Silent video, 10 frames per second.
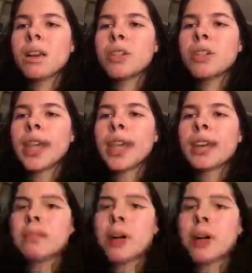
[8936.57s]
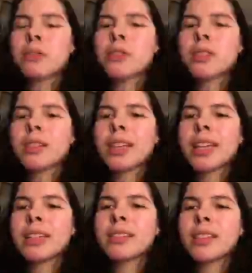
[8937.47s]
Post links in this
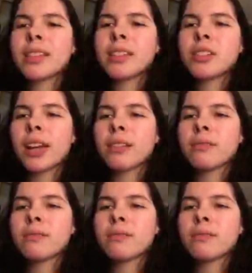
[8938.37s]
chat. Oh.